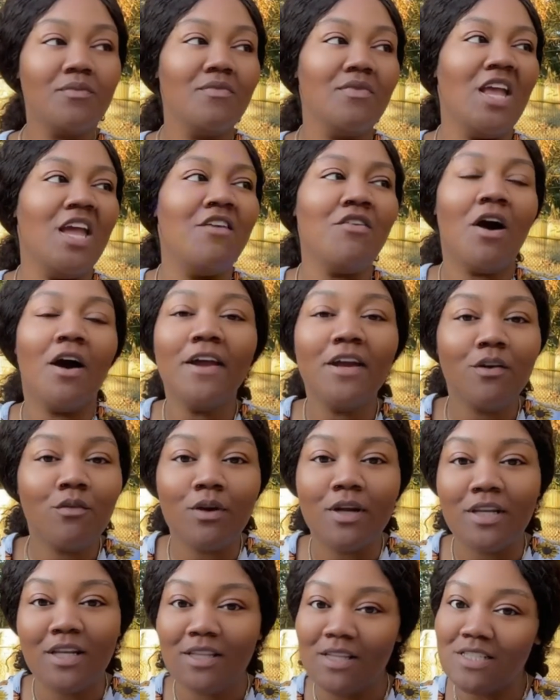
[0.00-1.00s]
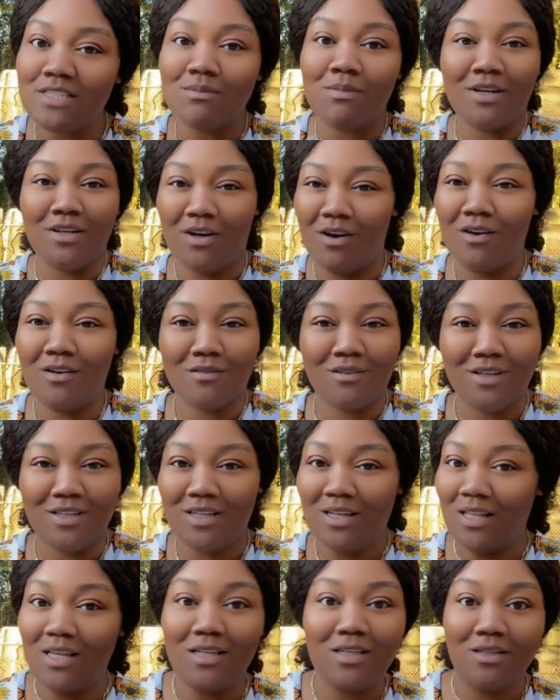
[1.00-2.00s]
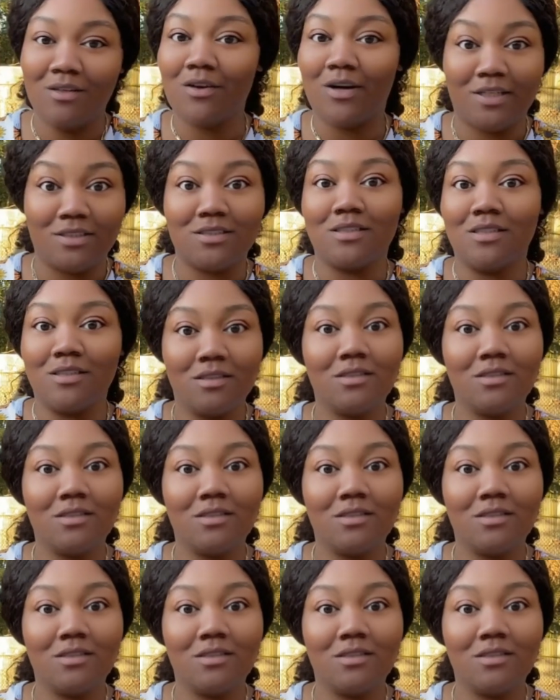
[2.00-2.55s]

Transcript: If y'all hear running, that's my dog running. He crazy.